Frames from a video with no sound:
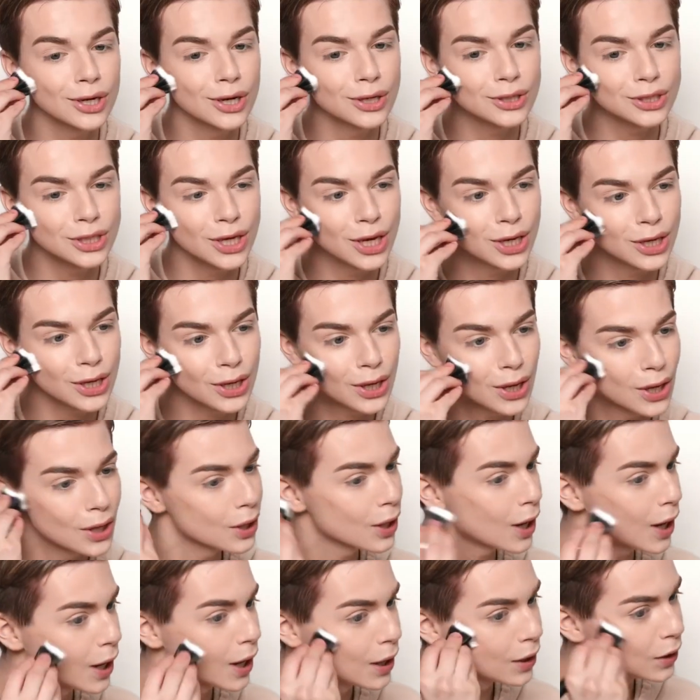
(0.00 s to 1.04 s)
gonna take it
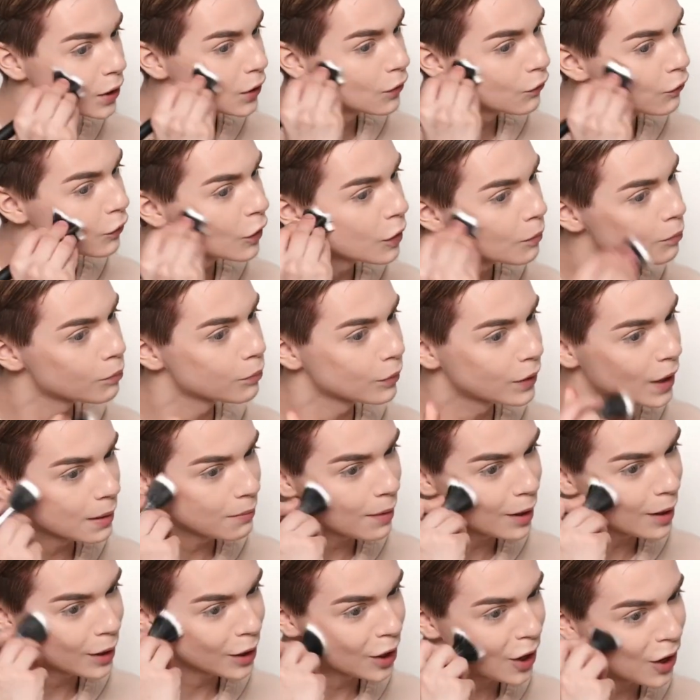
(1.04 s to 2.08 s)
and kind of
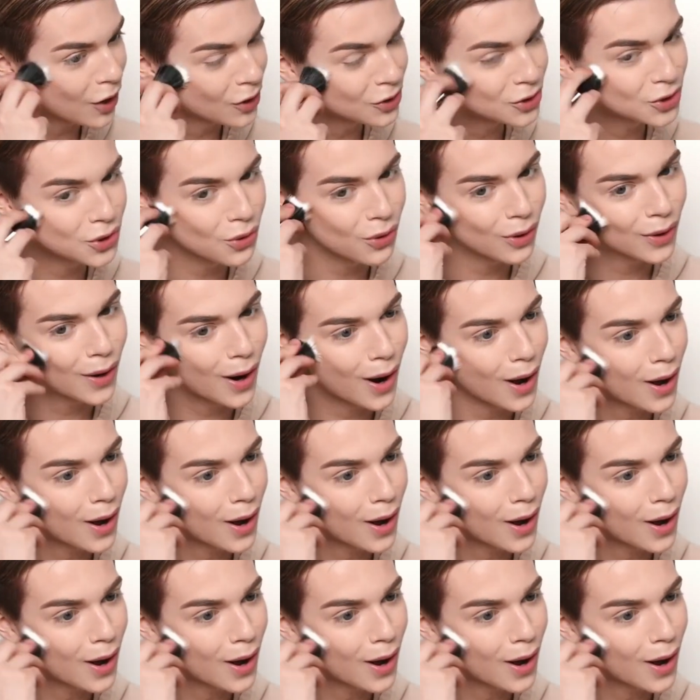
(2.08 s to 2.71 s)
get my contour